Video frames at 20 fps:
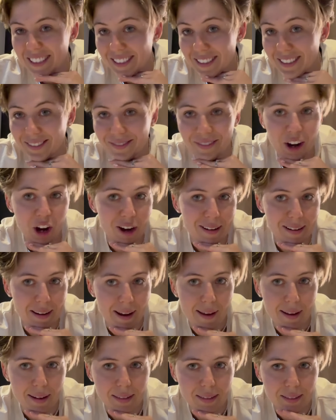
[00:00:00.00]
is very
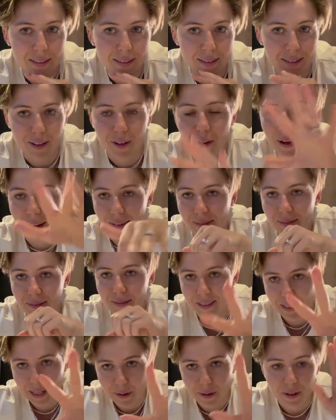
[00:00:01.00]
nice. Okay,
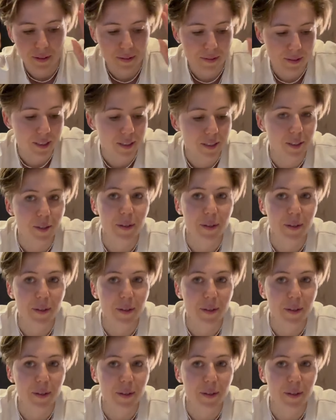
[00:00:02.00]
sourdough, let's do